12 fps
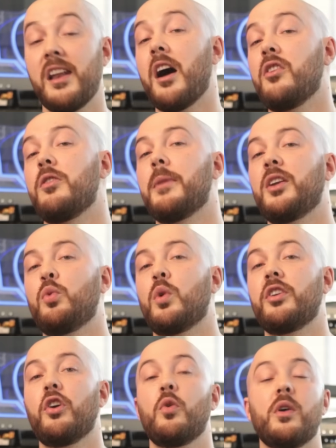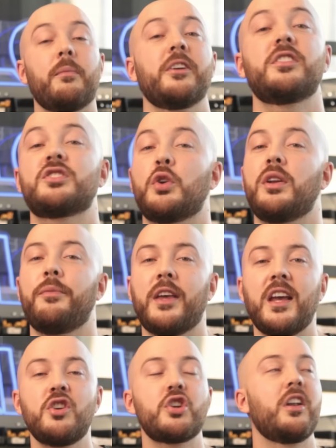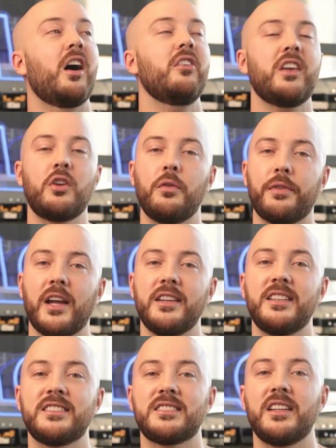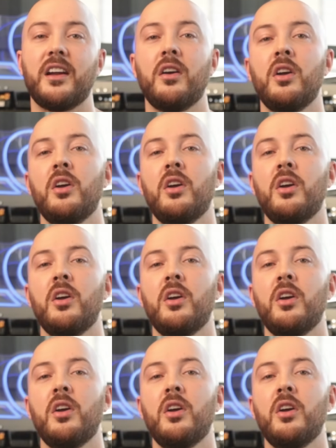And now you might wonder, what about the certification? How can you fly these things?